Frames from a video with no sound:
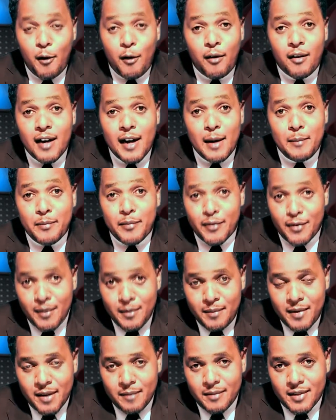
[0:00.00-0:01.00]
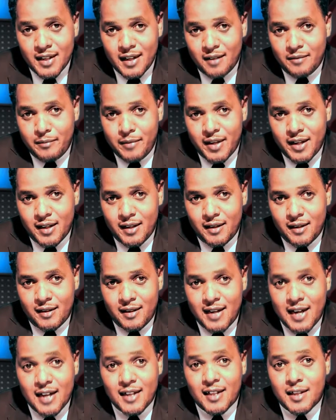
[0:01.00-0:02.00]
all our problems have been
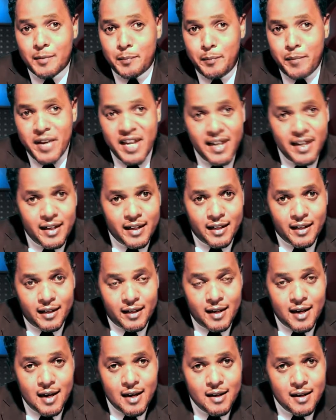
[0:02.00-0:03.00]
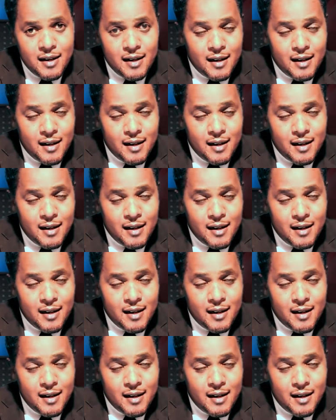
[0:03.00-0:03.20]
just binned